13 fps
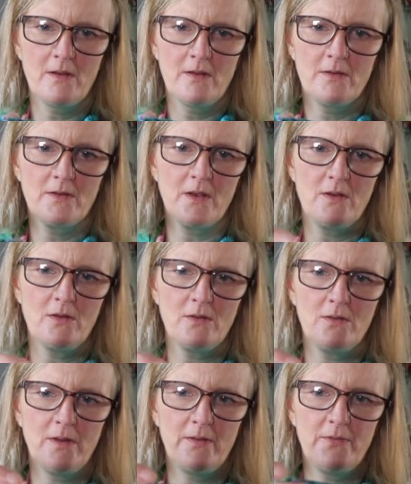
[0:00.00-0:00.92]
So
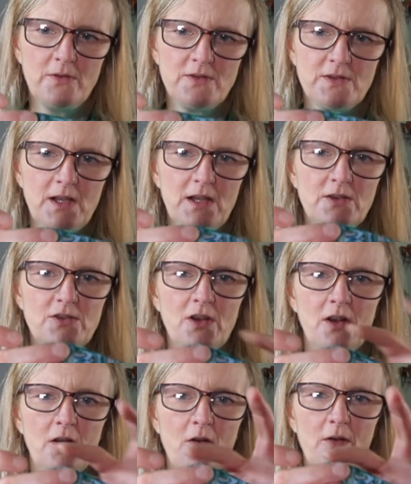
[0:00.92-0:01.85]
if you stitch
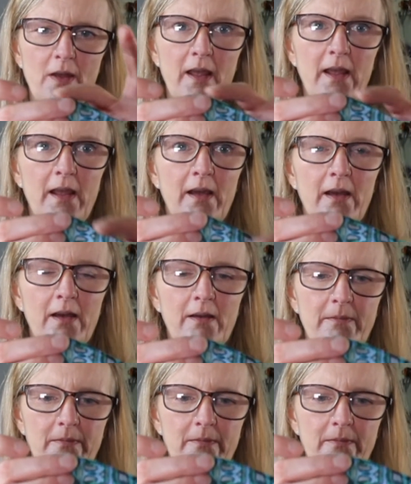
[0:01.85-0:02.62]
along here,